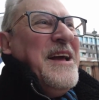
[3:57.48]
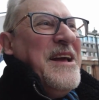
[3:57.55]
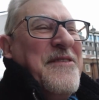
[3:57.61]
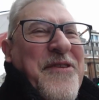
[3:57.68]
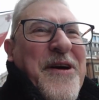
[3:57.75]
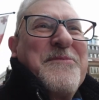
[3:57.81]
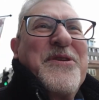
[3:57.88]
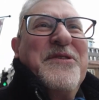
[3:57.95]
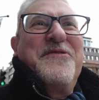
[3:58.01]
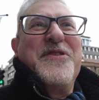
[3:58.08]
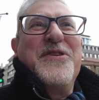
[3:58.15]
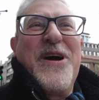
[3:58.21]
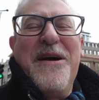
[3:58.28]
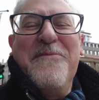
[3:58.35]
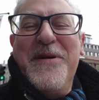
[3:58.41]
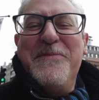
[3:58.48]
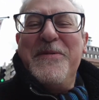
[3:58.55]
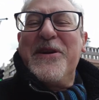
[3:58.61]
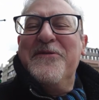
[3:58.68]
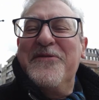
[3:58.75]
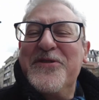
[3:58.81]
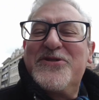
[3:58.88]
If I'm confused, I might be
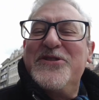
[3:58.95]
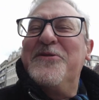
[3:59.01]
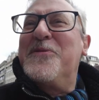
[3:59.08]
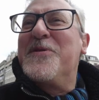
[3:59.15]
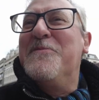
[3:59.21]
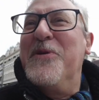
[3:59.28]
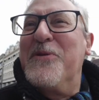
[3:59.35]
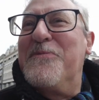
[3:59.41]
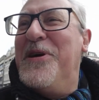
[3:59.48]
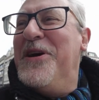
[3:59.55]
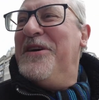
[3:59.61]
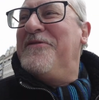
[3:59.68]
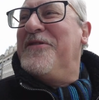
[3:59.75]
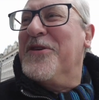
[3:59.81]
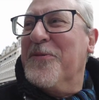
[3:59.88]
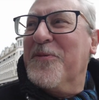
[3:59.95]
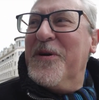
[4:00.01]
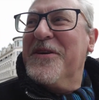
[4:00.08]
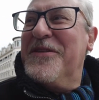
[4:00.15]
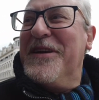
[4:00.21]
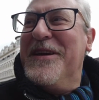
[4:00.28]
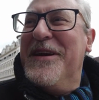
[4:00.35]
confusing it with the book Perfume,
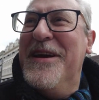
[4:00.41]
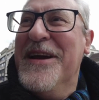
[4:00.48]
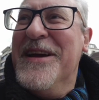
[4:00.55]
where they